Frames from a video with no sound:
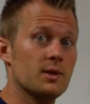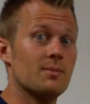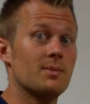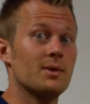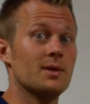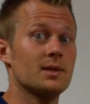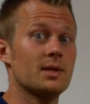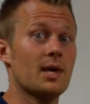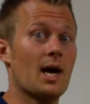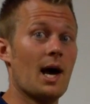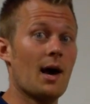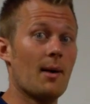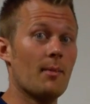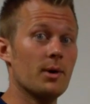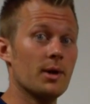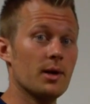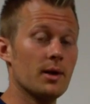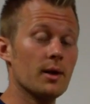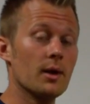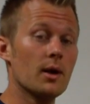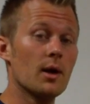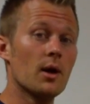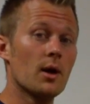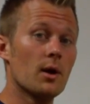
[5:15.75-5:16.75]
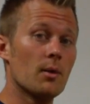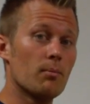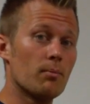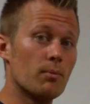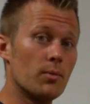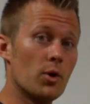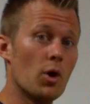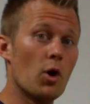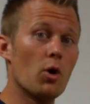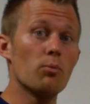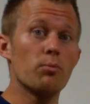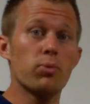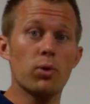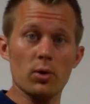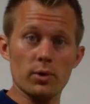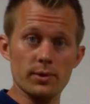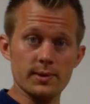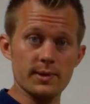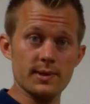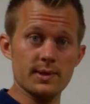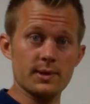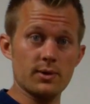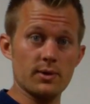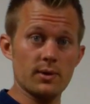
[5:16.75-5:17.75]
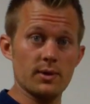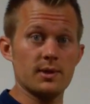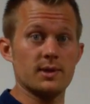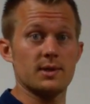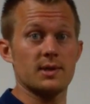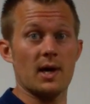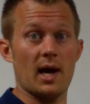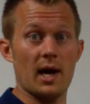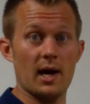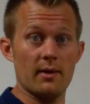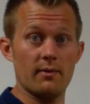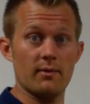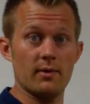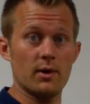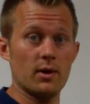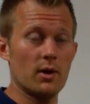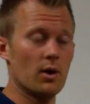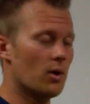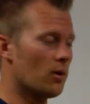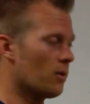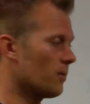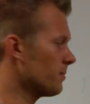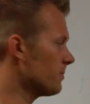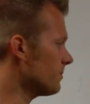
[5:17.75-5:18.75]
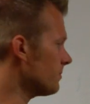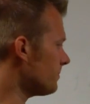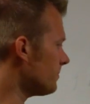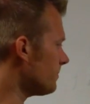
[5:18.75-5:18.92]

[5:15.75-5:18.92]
It means how many note pulses are inside of a note.